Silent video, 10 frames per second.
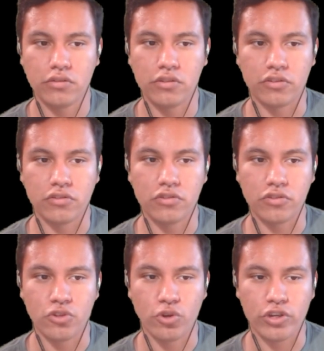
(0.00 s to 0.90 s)

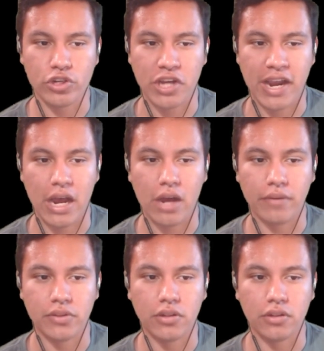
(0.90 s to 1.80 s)
the Turkish
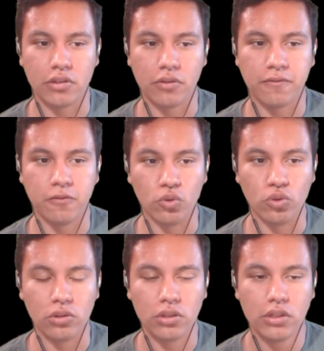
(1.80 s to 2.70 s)
have the
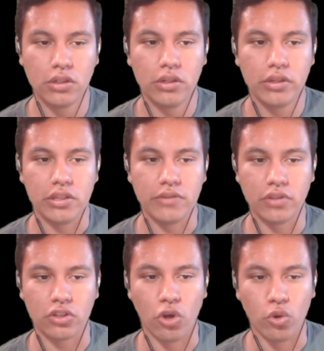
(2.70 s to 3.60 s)
full,
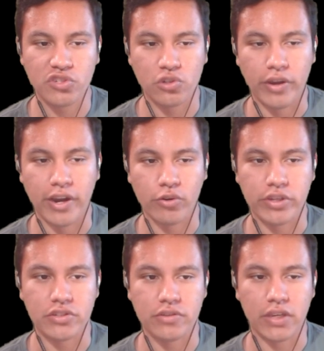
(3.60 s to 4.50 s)
even the coastal
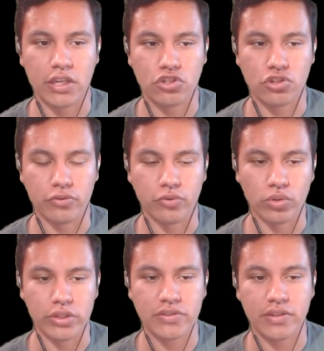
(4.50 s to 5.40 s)
areas of ancient
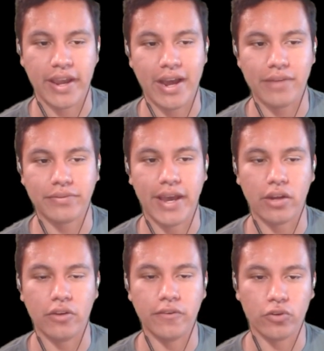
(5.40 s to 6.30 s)
Greece, they have
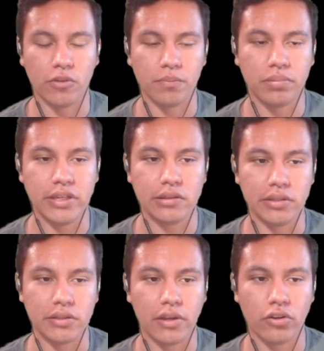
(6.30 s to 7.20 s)
that under
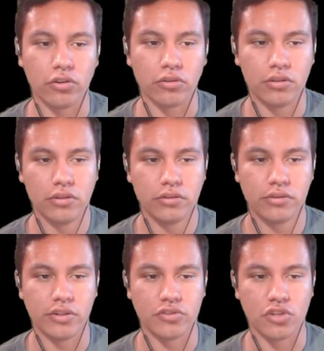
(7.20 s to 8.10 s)
completely their
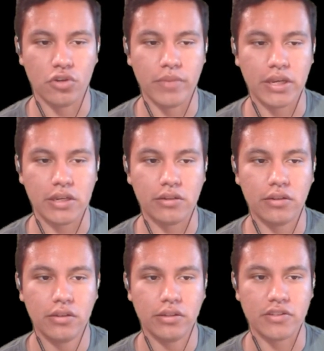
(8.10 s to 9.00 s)

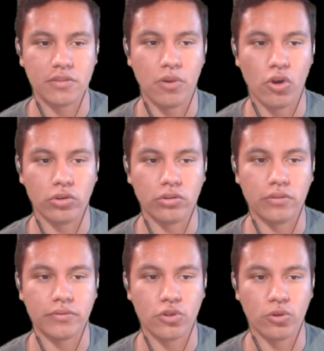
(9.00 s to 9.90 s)
domain. It's a part
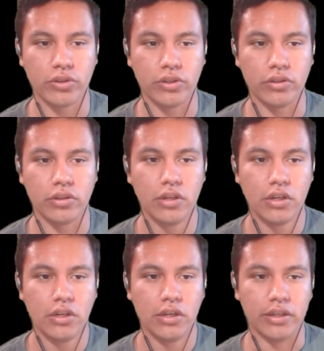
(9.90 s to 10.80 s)
of Turkey.
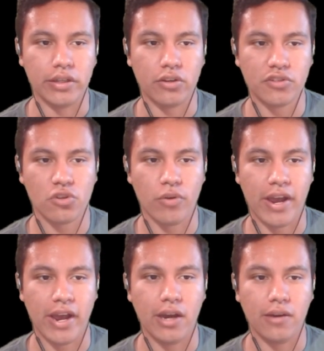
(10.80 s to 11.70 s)
And they also
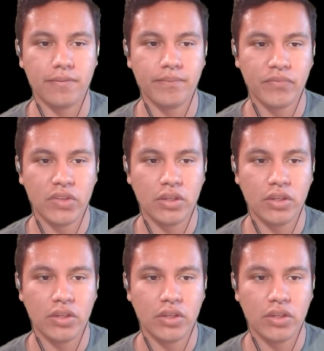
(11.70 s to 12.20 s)
have